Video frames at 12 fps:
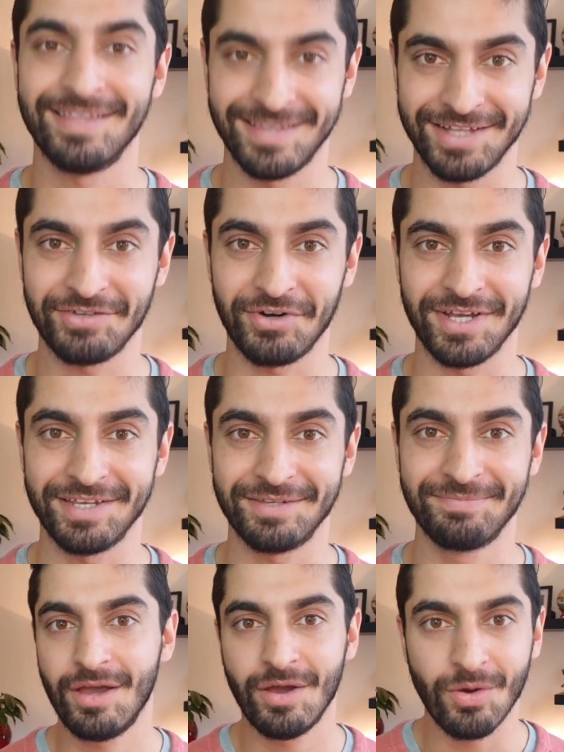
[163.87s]
That's right.
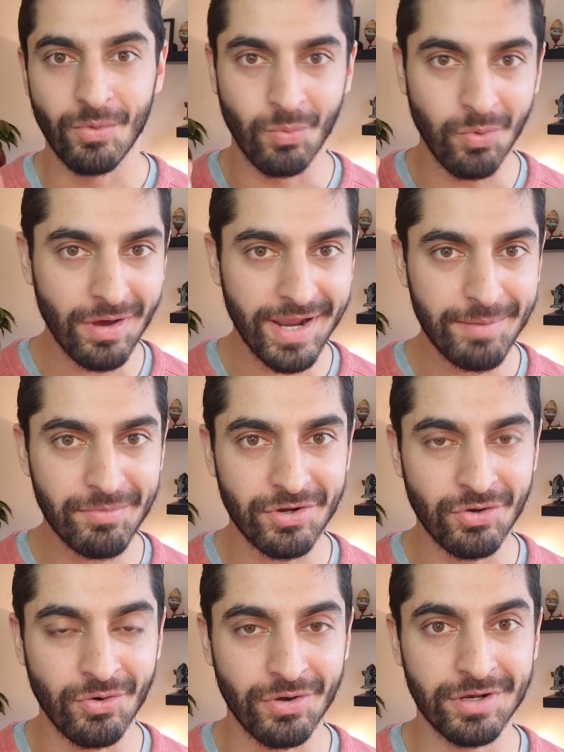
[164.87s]
One Amrit
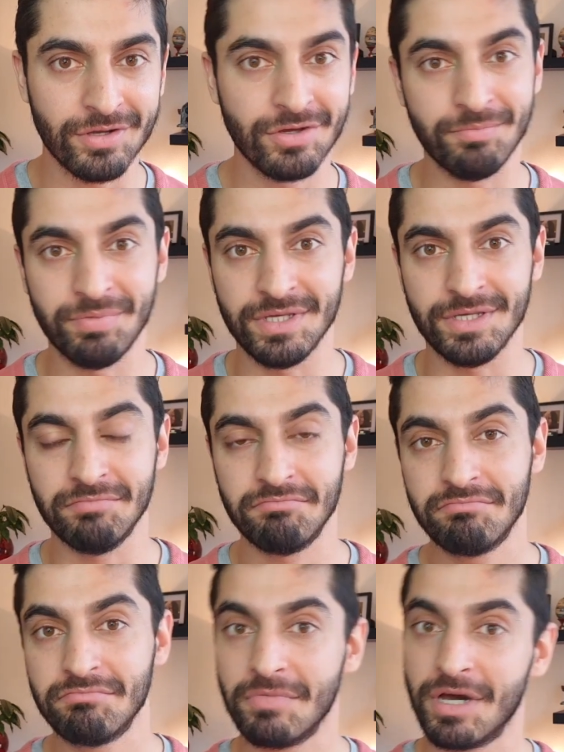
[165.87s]
coin could be
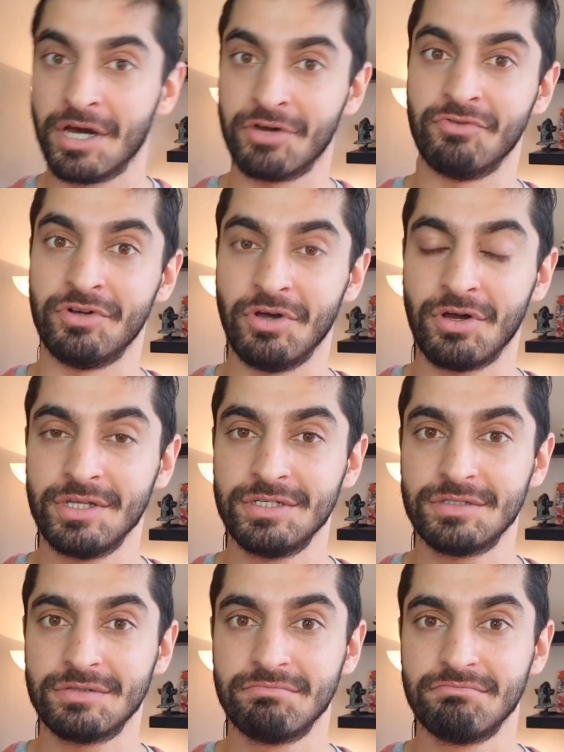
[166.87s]

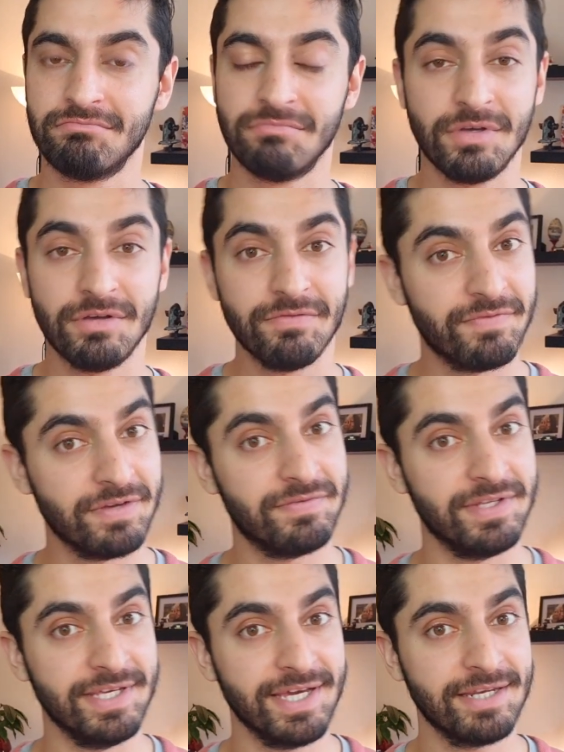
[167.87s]
$100, 50
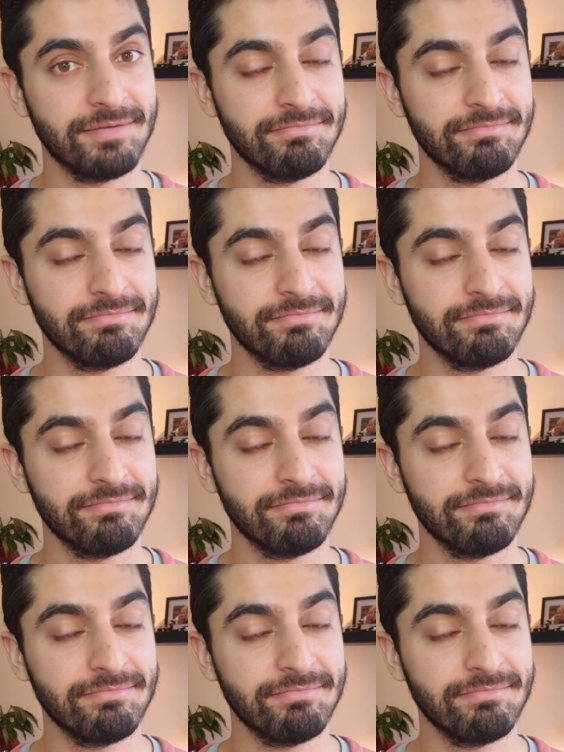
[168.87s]
yen,